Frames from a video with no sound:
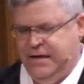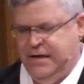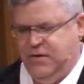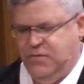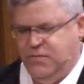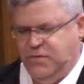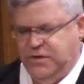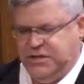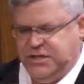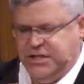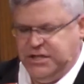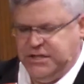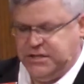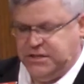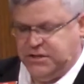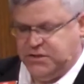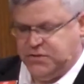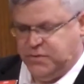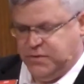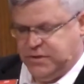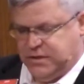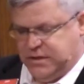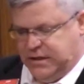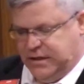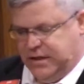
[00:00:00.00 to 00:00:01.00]
When Jesus
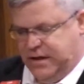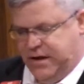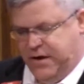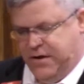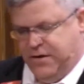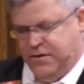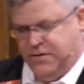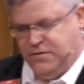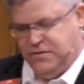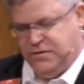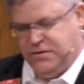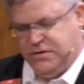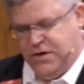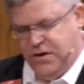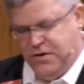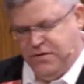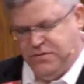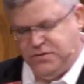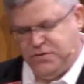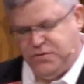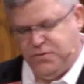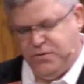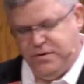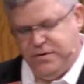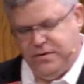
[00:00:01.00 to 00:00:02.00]
was alone,
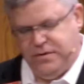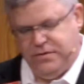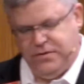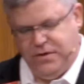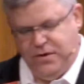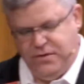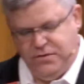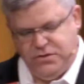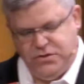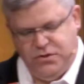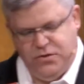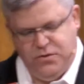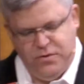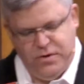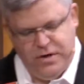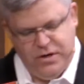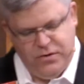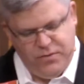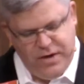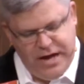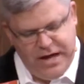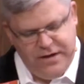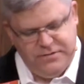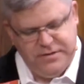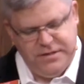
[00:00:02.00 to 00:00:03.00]
those, were, those who were
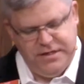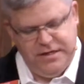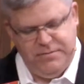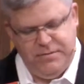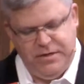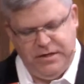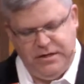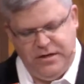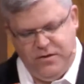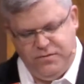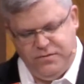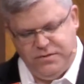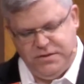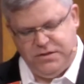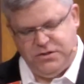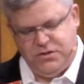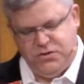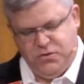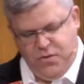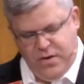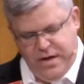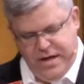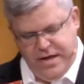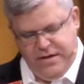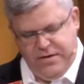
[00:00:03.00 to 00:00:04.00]
around him, along with the
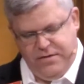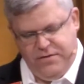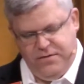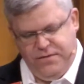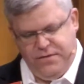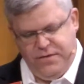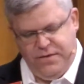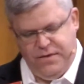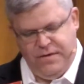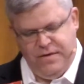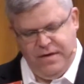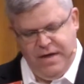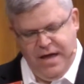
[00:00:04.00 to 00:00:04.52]
twelve,